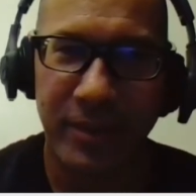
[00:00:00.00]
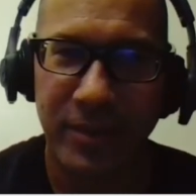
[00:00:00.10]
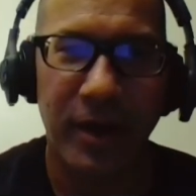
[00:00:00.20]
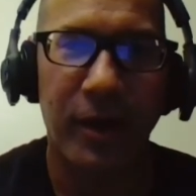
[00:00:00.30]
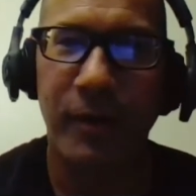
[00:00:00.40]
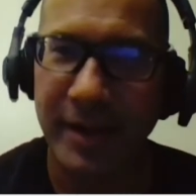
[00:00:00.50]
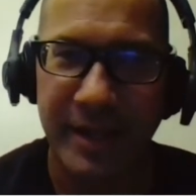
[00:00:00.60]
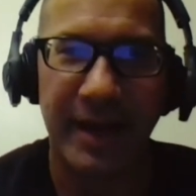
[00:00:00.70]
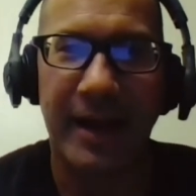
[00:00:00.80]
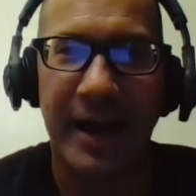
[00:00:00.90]
No,
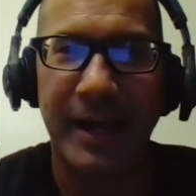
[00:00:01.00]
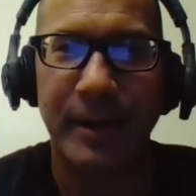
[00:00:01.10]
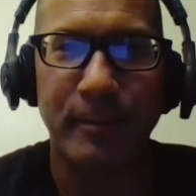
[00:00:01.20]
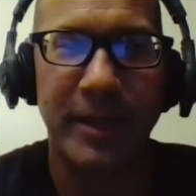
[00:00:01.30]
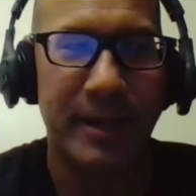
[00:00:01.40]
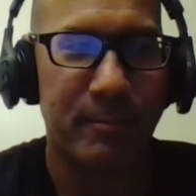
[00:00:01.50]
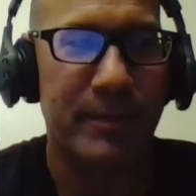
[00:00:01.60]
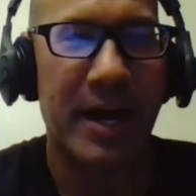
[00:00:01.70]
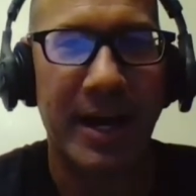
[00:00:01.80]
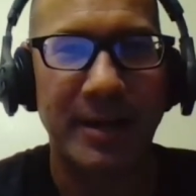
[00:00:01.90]
yeah, I am like
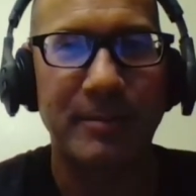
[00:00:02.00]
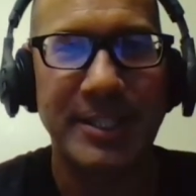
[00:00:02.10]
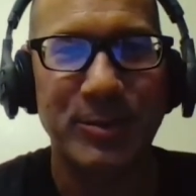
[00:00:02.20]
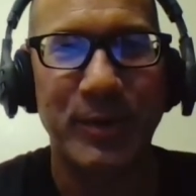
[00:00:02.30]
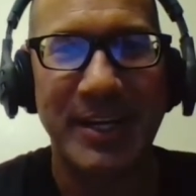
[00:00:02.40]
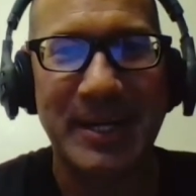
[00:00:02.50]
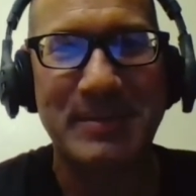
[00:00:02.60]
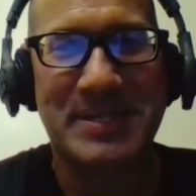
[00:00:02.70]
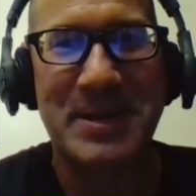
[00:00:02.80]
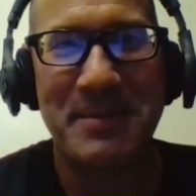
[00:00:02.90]
monogamous when it
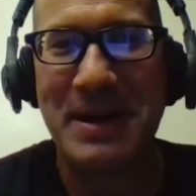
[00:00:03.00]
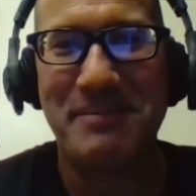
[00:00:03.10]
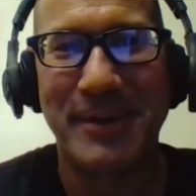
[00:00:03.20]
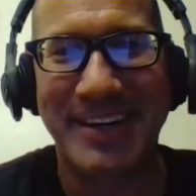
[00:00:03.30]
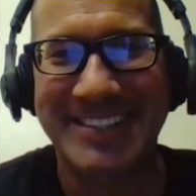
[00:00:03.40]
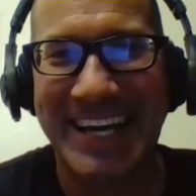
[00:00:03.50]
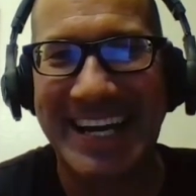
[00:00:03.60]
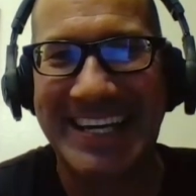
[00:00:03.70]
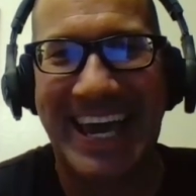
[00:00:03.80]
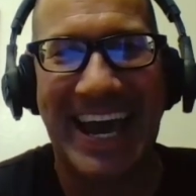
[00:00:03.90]
comes to my books. I
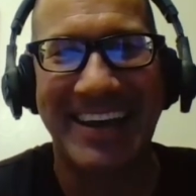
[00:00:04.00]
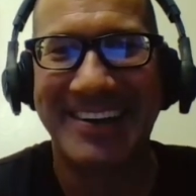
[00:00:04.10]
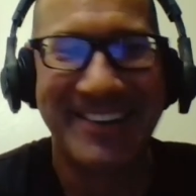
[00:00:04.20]
can't